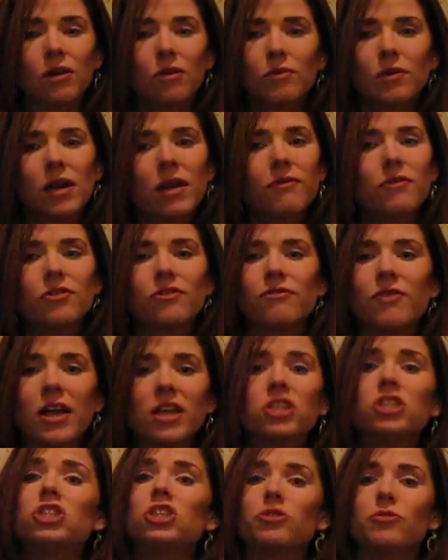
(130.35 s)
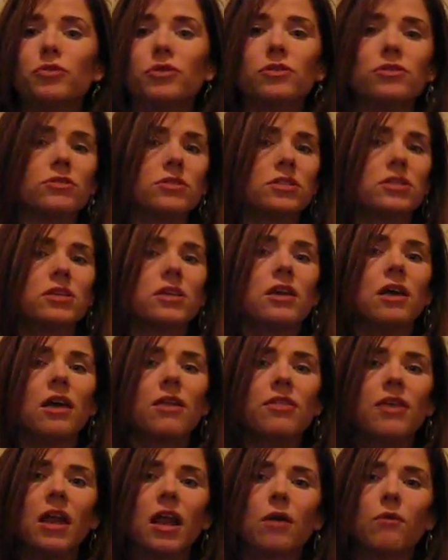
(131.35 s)
or whatever vegetables
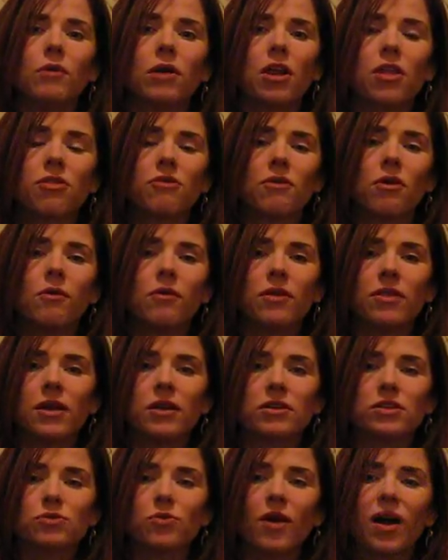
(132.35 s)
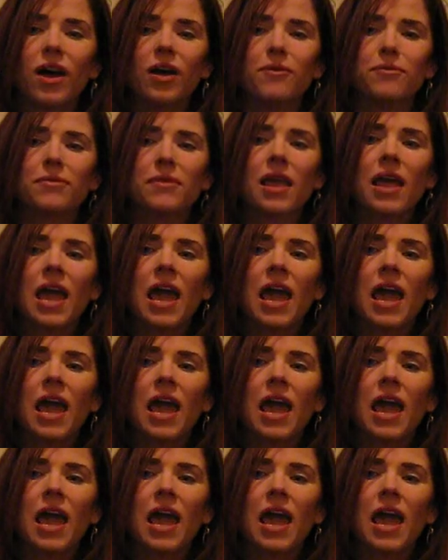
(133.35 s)
that I want to throw in there as well.